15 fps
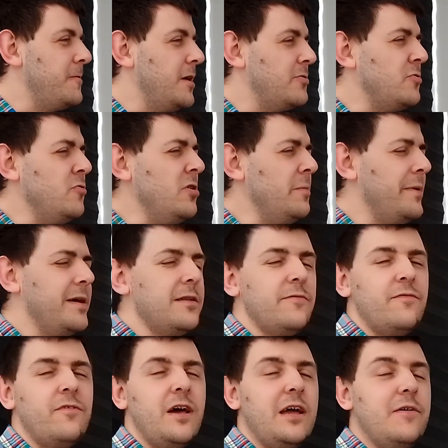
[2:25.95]
I'll talk about the
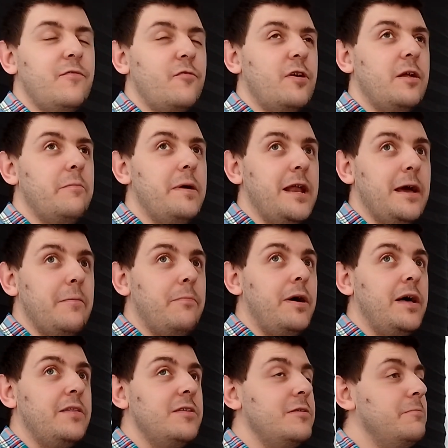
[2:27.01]
flavour in a minute,
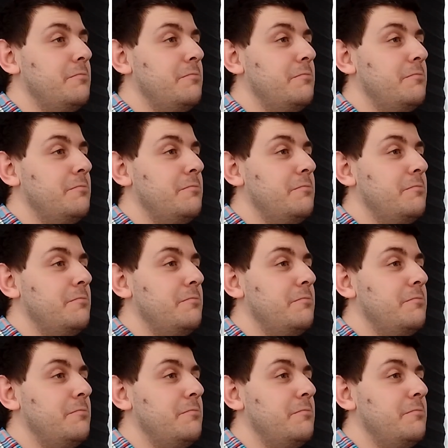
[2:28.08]
but the